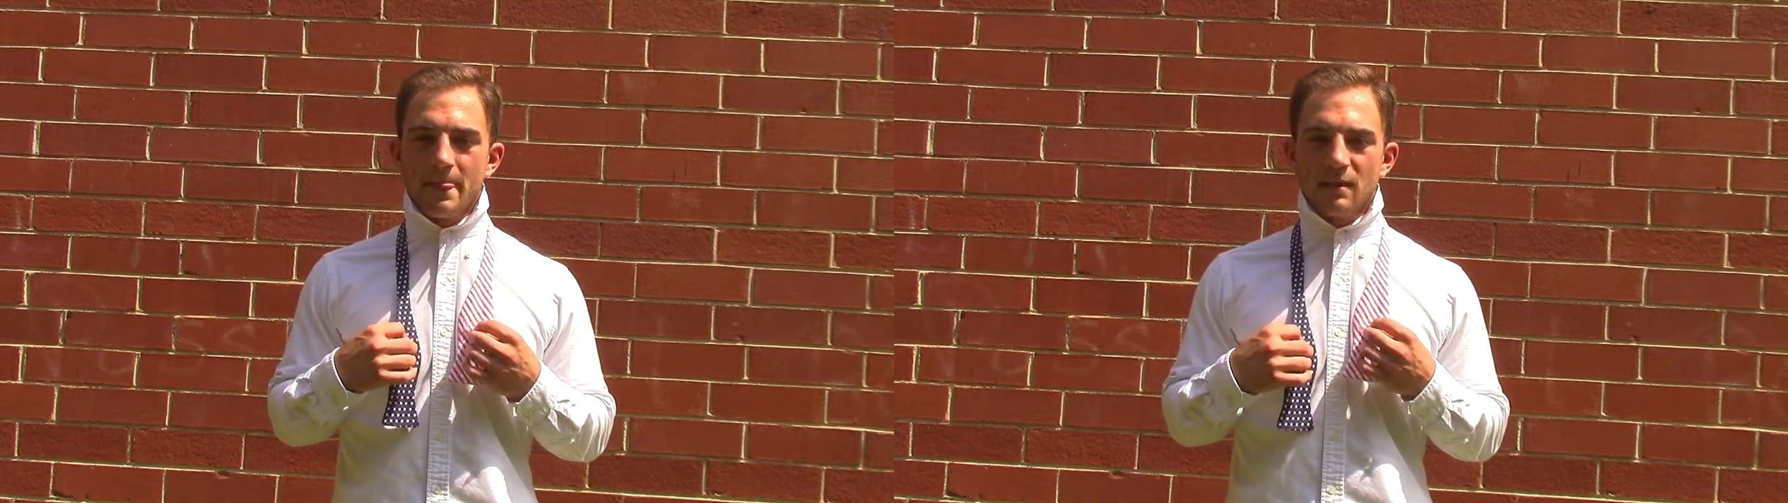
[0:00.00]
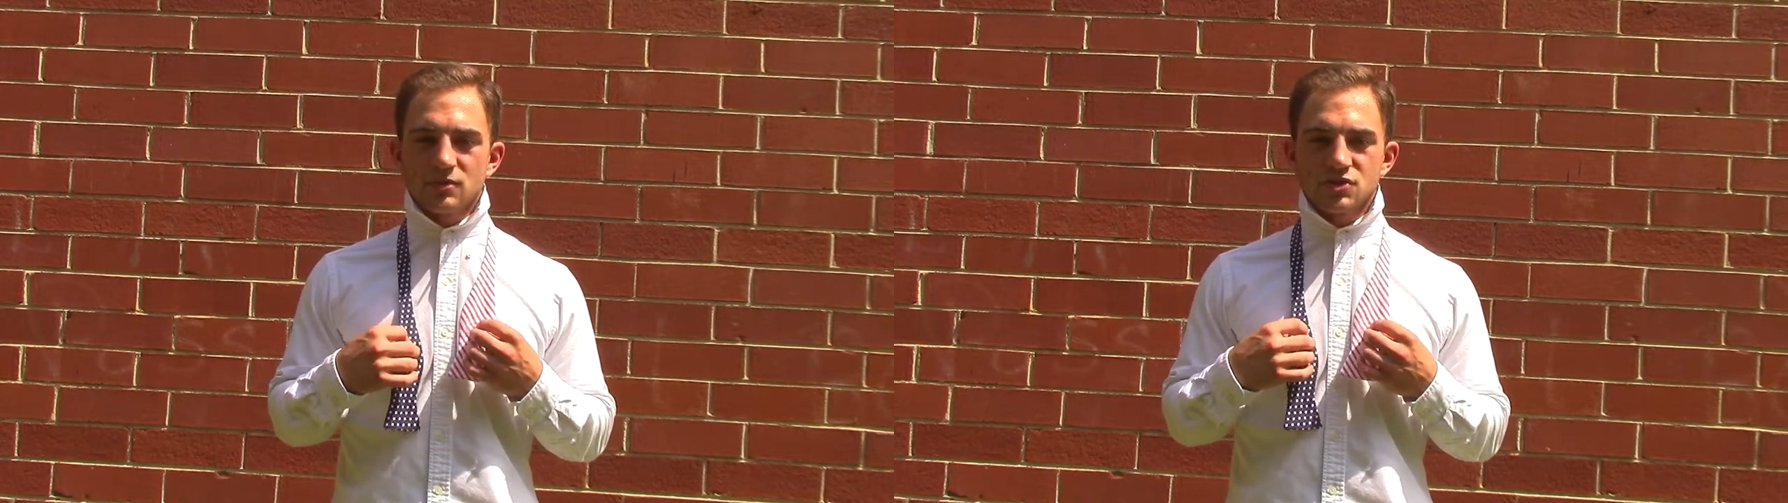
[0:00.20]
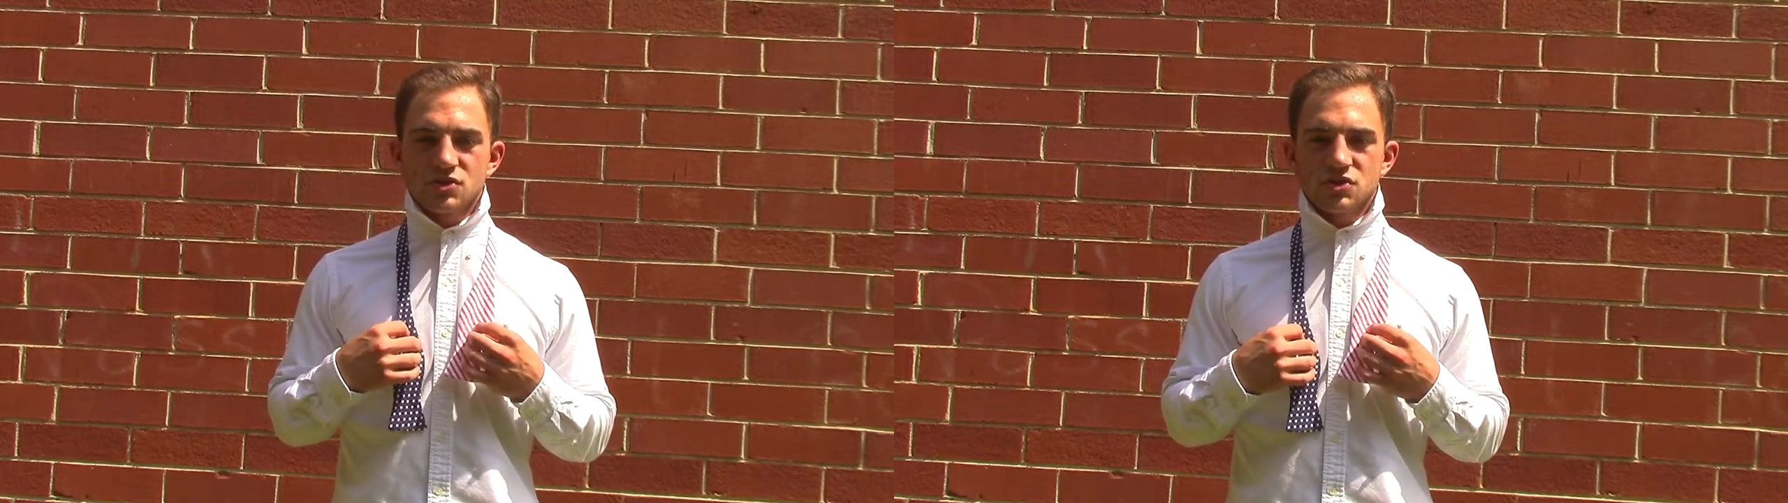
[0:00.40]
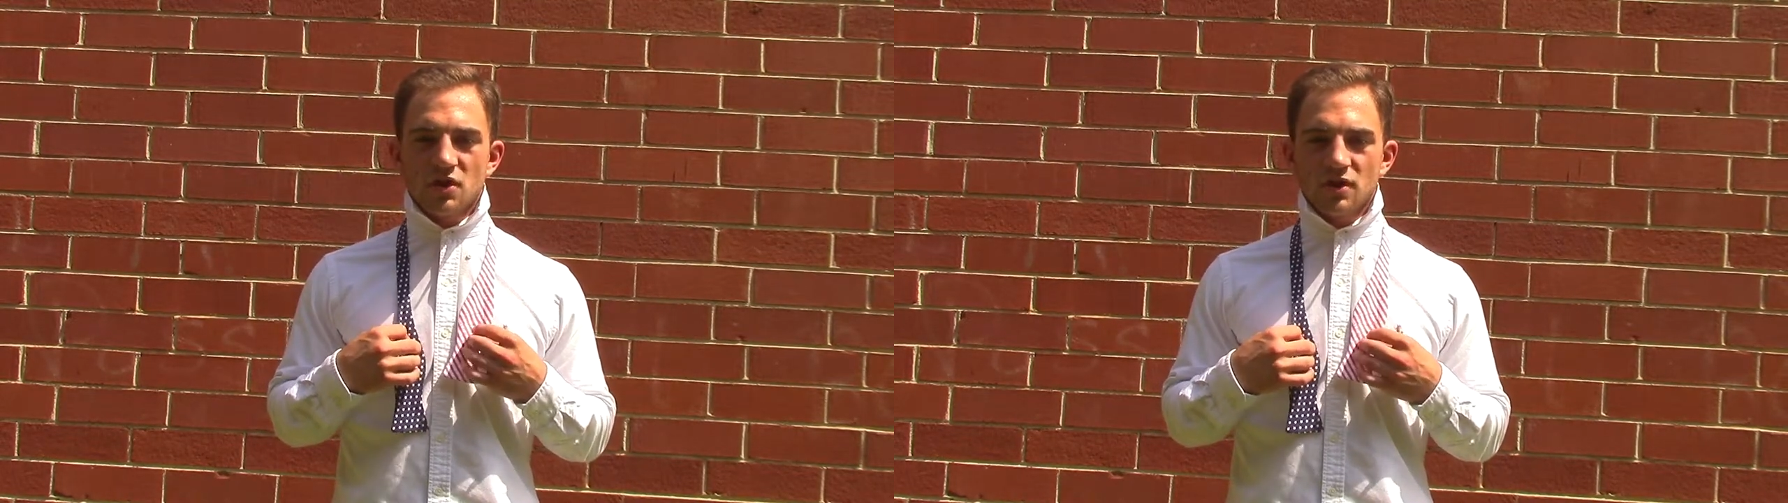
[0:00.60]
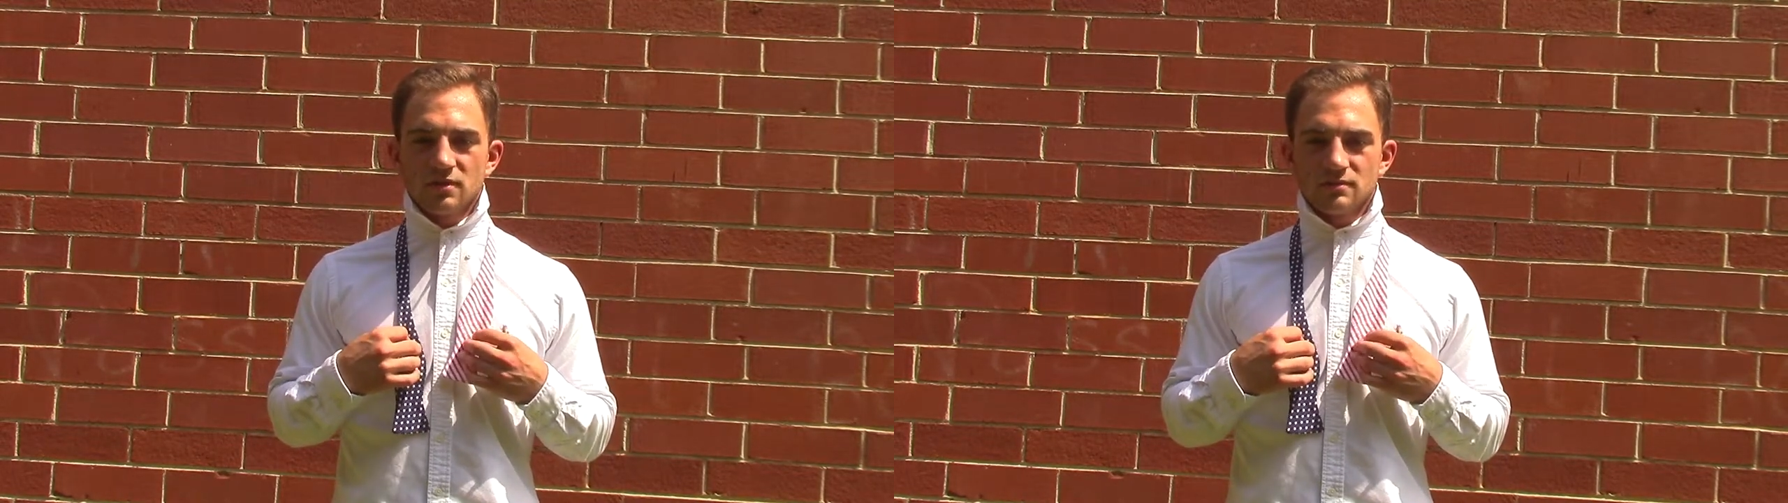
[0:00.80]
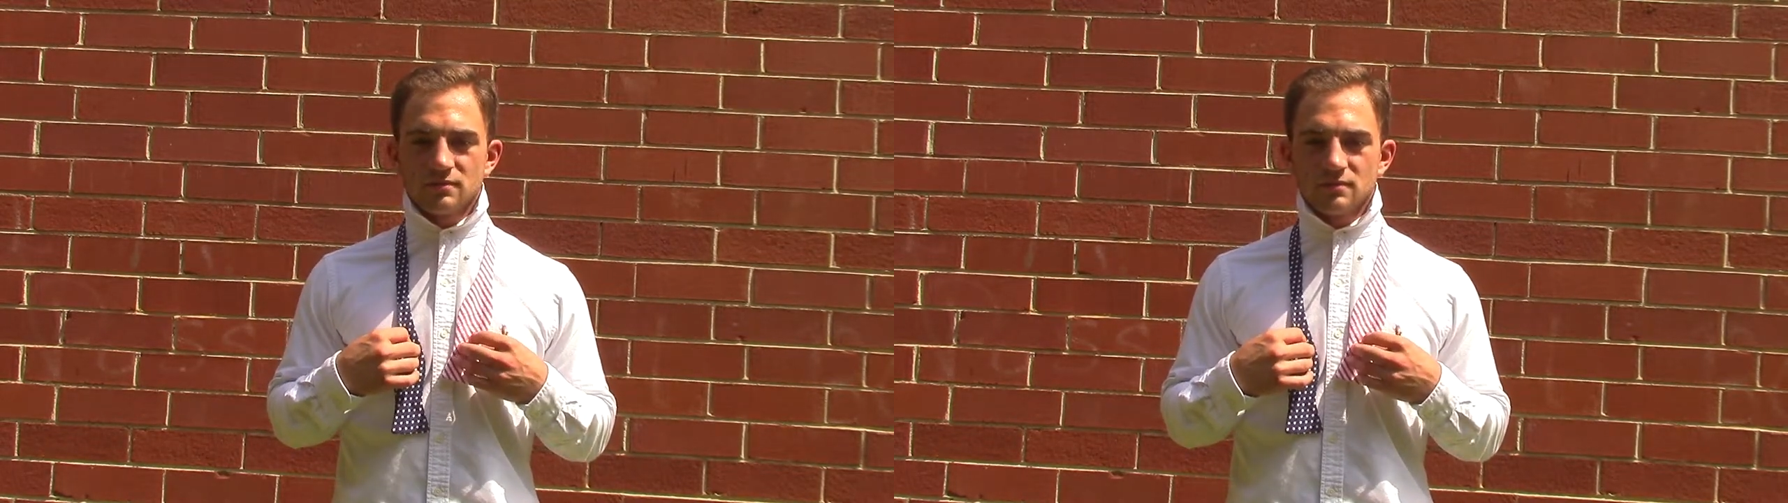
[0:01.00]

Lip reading: I'm going to start